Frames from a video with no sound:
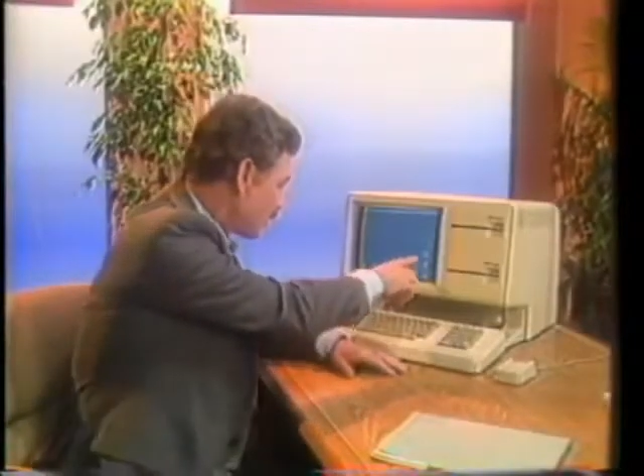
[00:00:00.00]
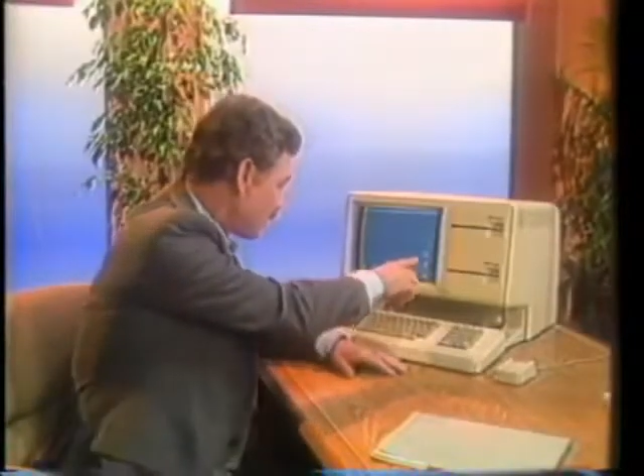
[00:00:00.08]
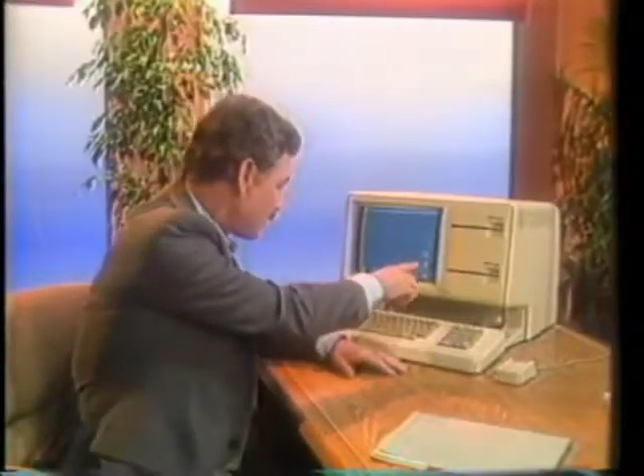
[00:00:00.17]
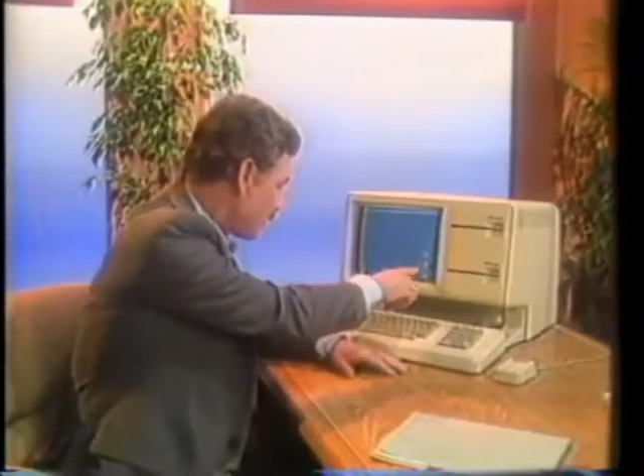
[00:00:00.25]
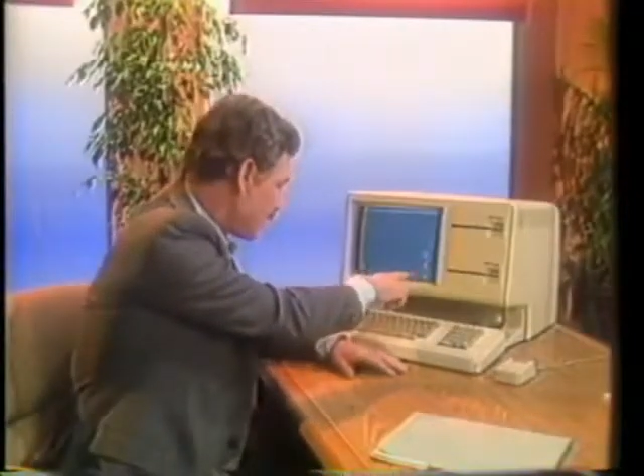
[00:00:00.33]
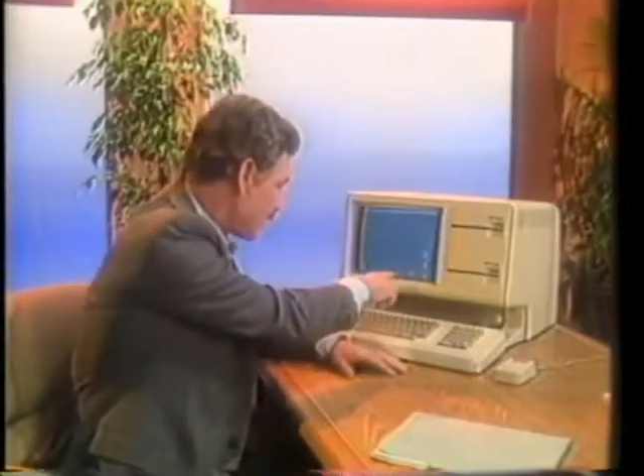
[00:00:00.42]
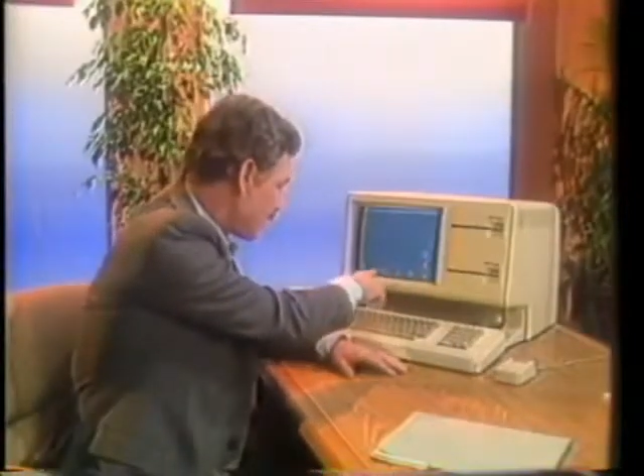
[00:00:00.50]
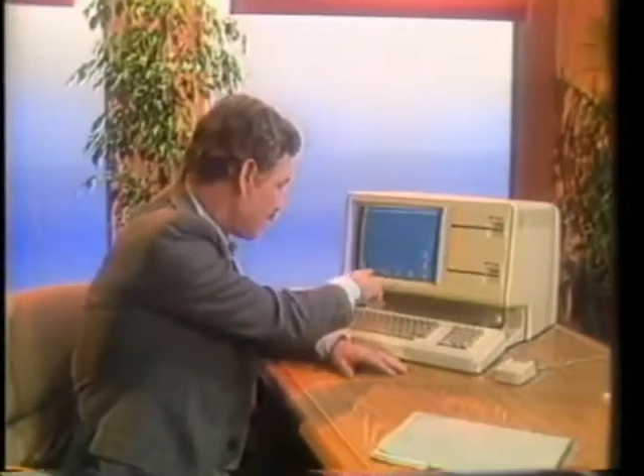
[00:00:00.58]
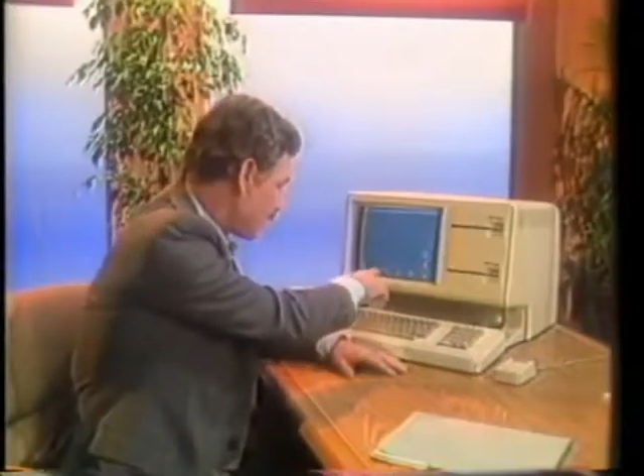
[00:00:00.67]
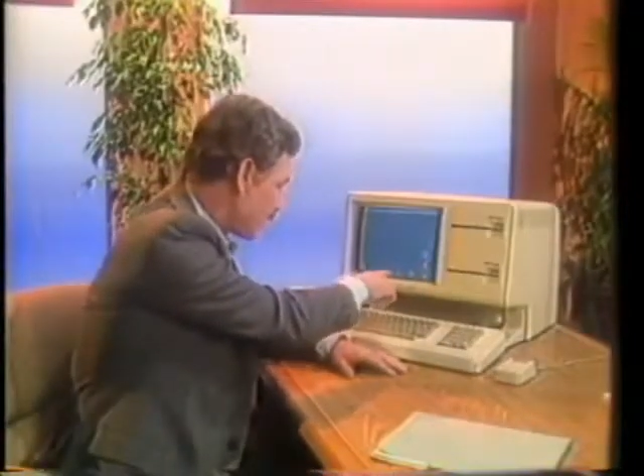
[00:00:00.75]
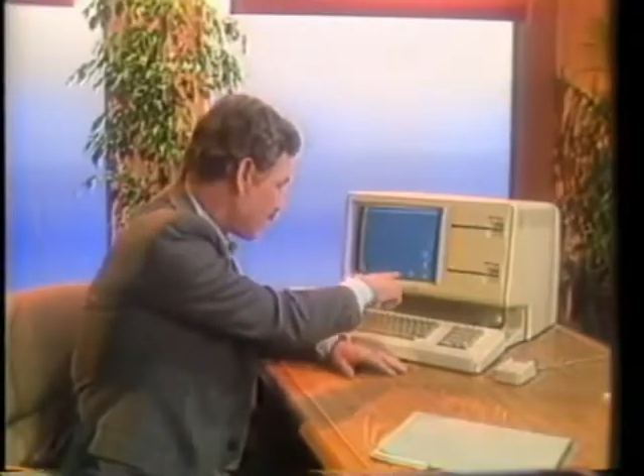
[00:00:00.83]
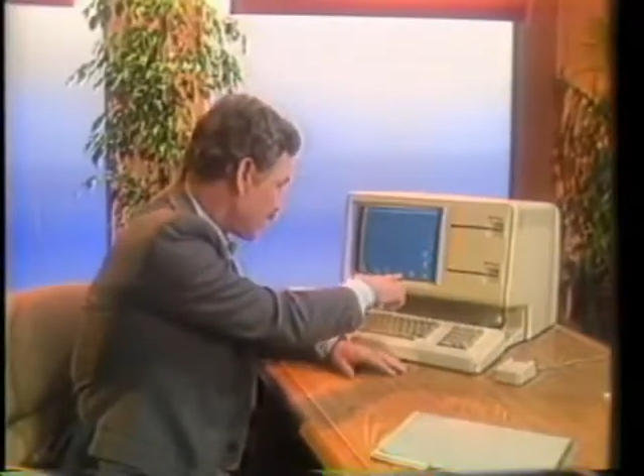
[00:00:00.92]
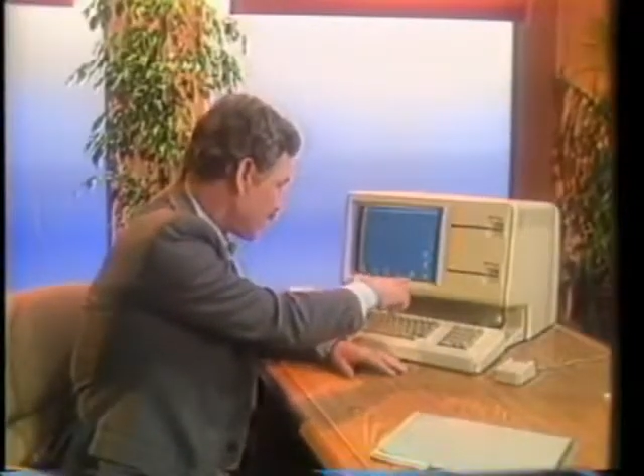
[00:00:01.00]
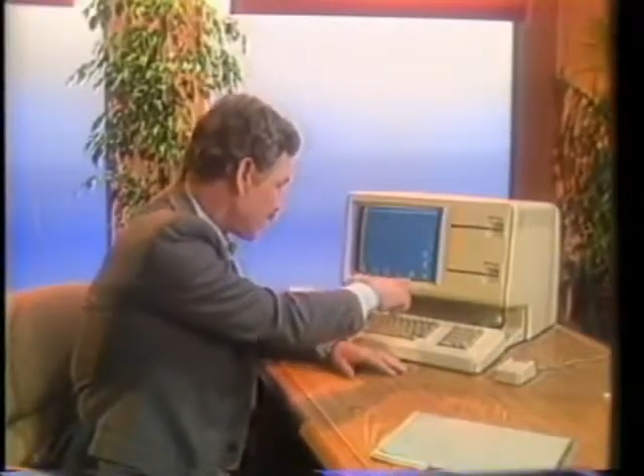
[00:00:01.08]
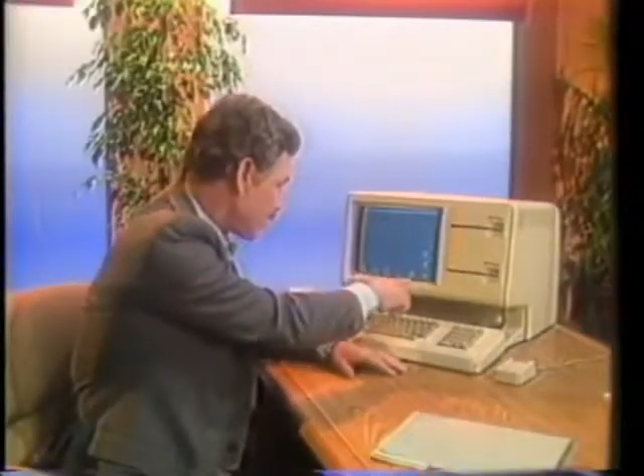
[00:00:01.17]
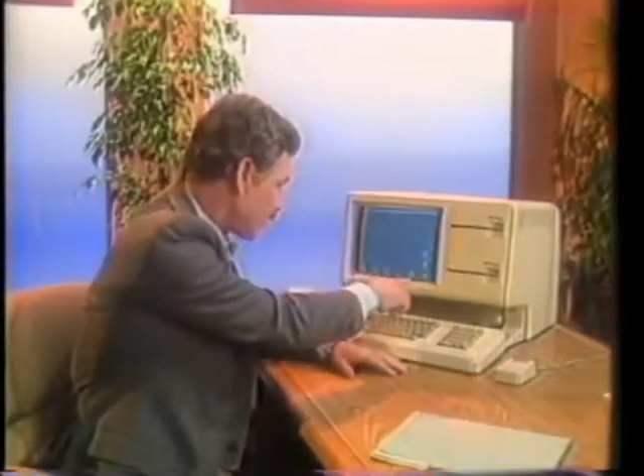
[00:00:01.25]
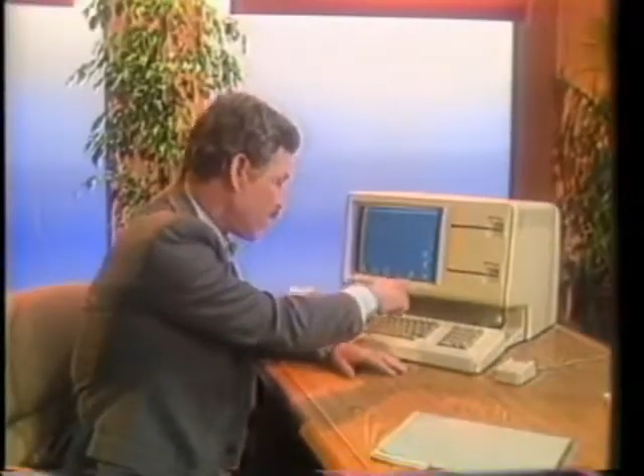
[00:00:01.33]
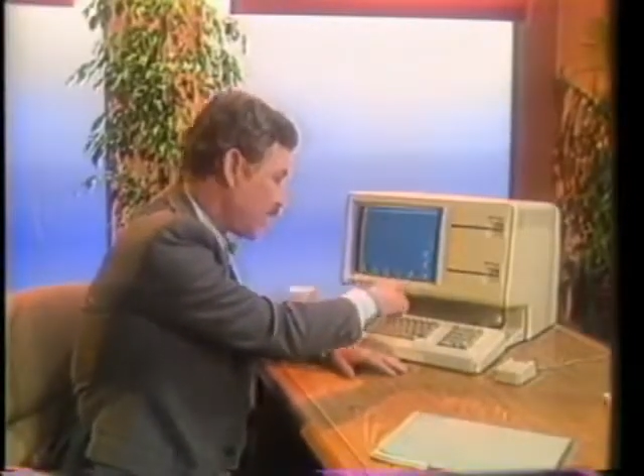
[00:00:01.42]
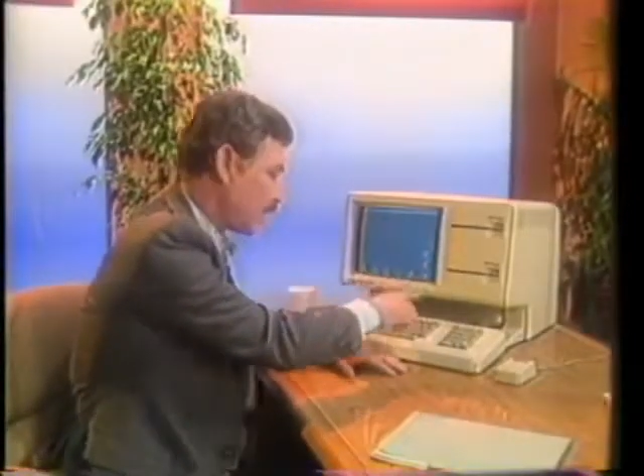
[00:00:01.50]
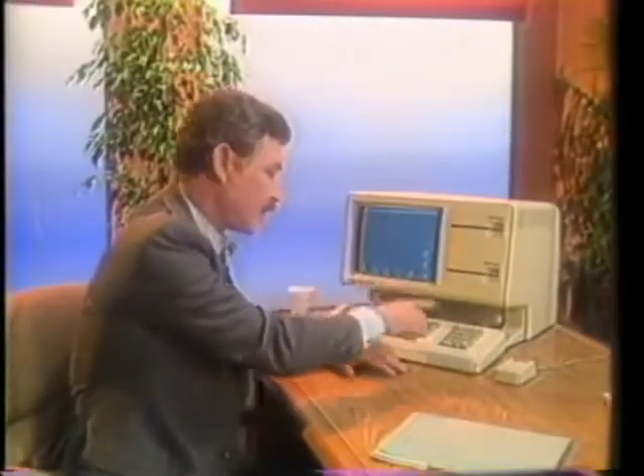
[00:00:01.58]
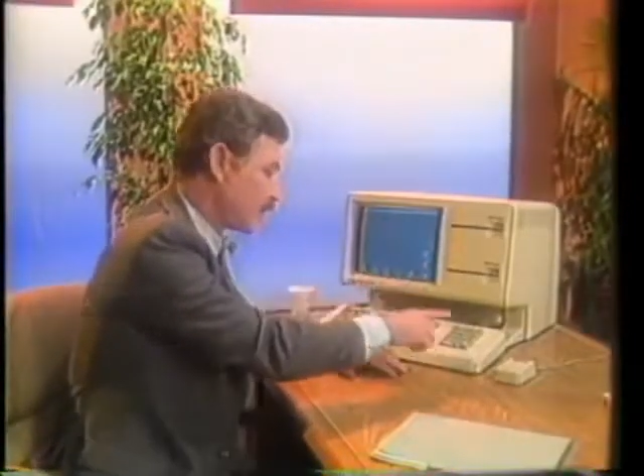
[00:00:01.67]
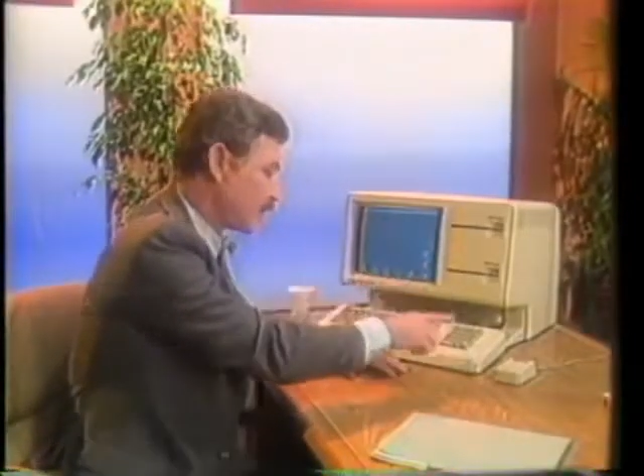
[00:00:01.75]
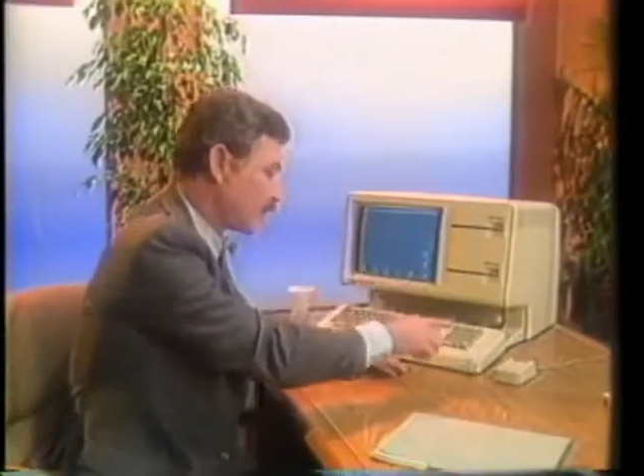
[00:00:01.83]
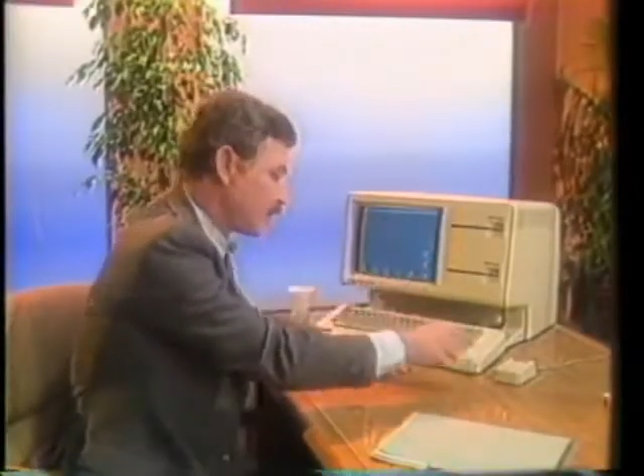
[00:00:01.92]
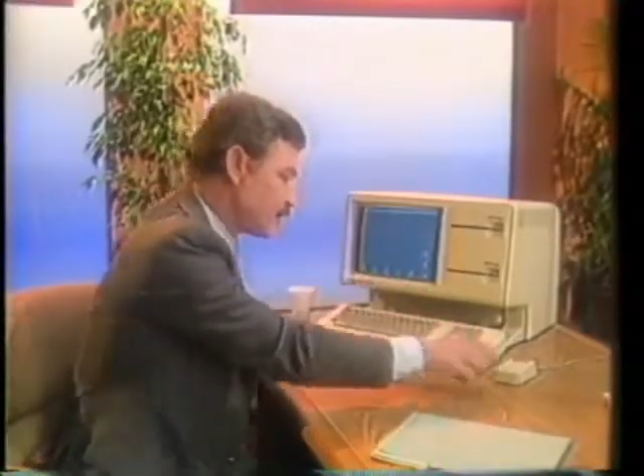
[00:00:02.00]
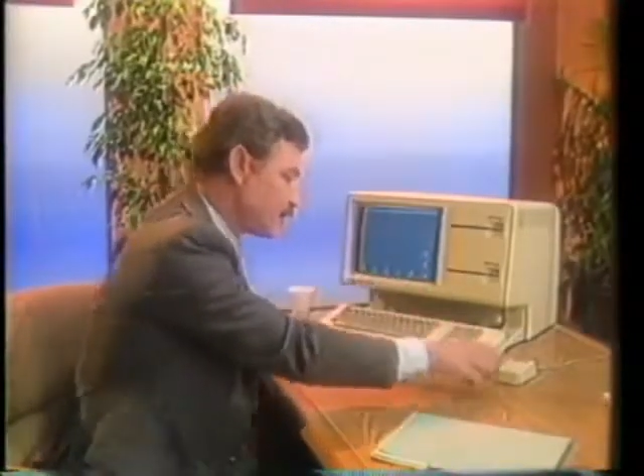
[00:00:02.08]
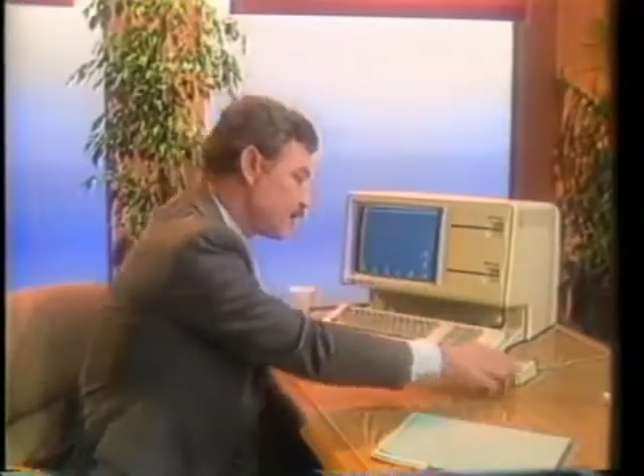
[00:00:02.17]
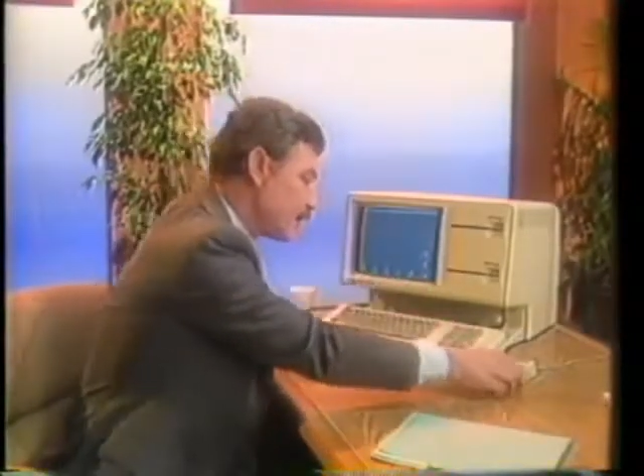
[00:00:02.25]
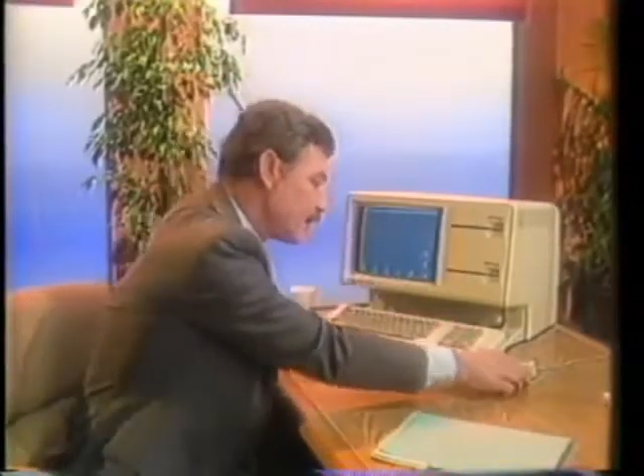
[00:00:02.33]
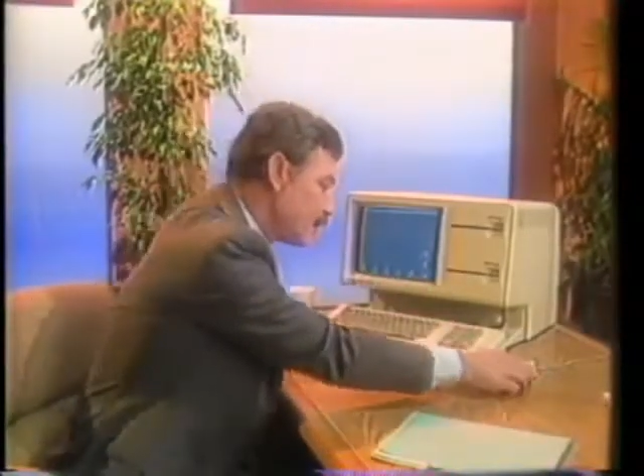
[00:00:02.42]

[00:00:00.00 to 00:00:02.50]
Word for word: to these images on the screen with this